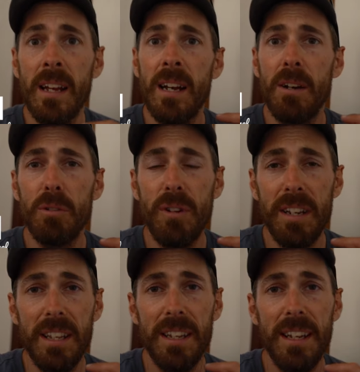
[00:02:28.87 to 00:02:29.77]
Uh, I was
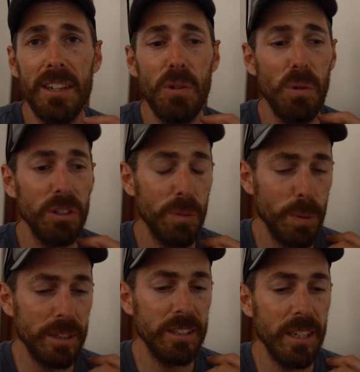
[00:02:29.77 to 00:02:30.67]
running a, a, course and we
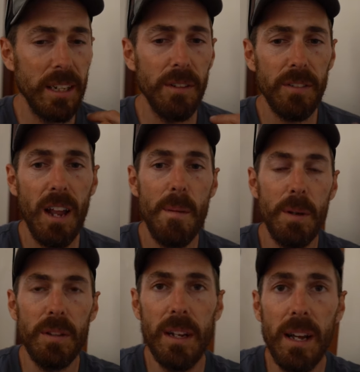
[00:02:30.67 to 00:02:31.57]
went sea cliff
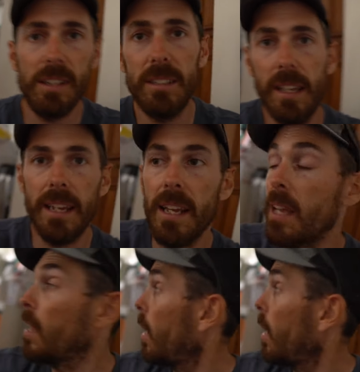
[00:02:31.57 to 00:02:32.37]
climbing on the last day.